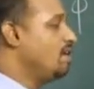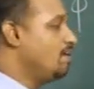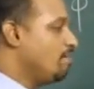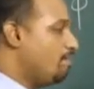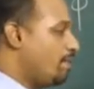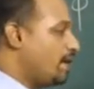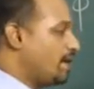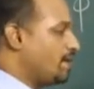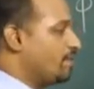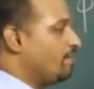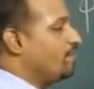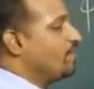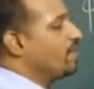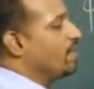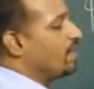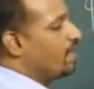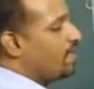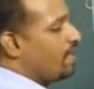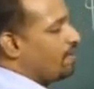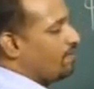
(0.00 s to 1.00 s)
But
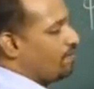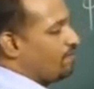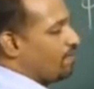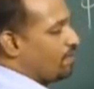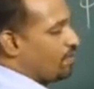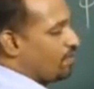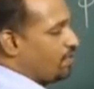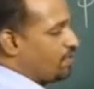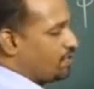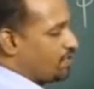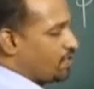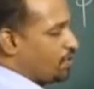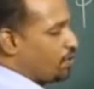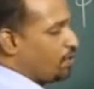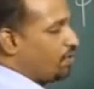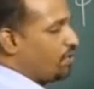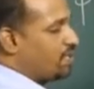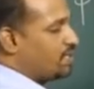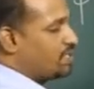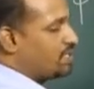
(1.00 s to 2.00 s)
if this
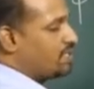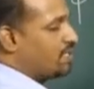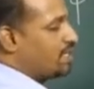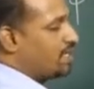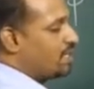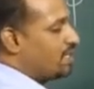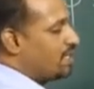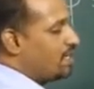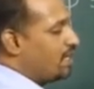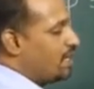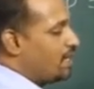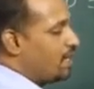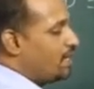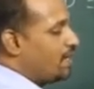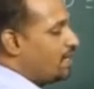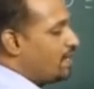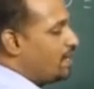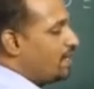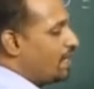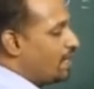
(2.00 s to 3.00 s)
q is the
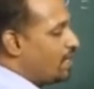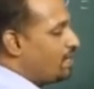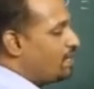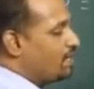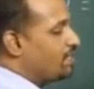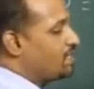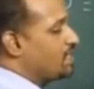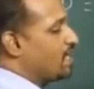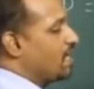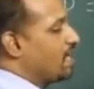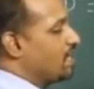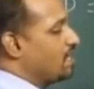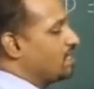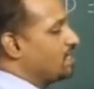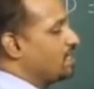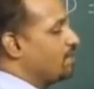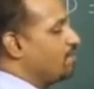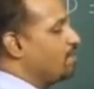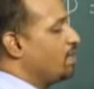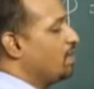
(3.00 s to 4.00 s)
net
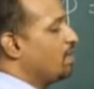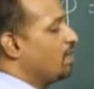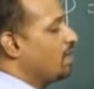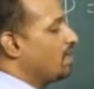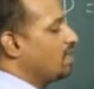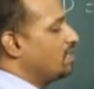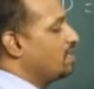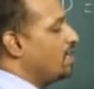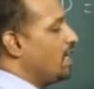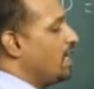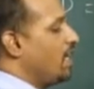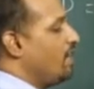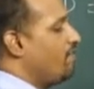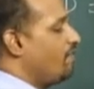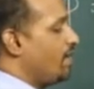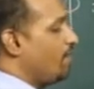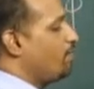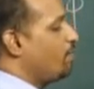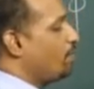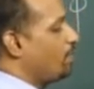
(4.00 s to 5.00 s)
charge, because if
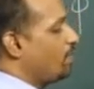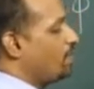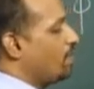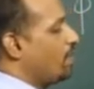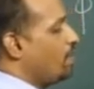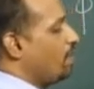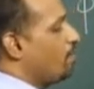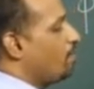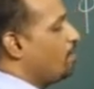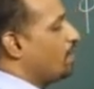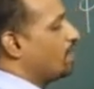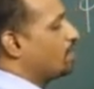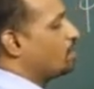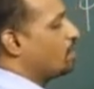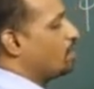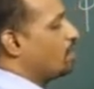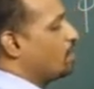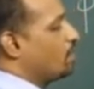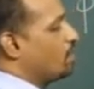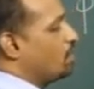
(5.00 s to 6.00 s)
I put plus
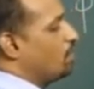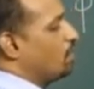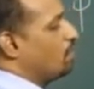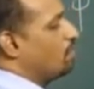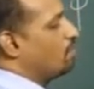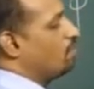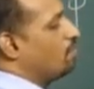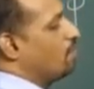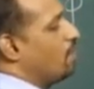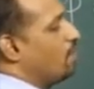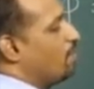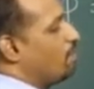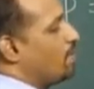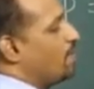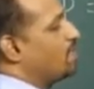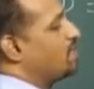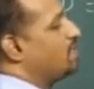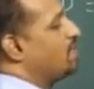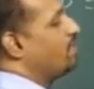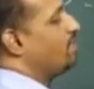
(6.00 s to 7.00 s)
1 coulomb,
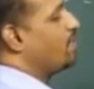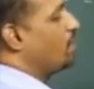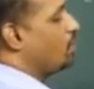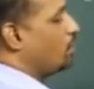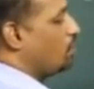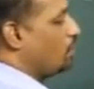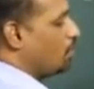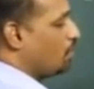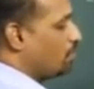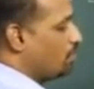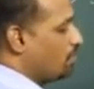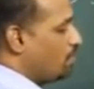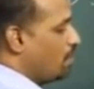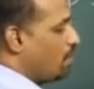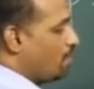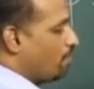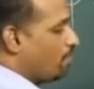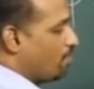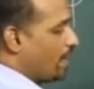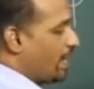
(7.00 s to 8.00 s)
plus 7 coulomb,
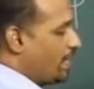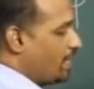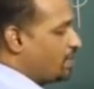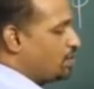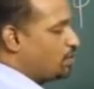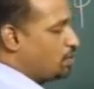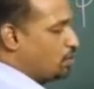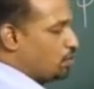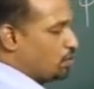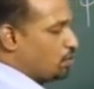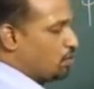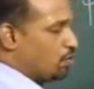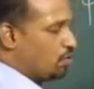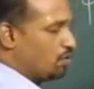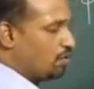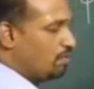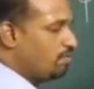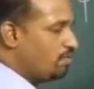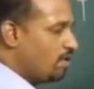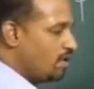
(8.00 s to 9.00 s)
minus 2
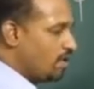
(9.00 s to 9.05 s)
coulomb,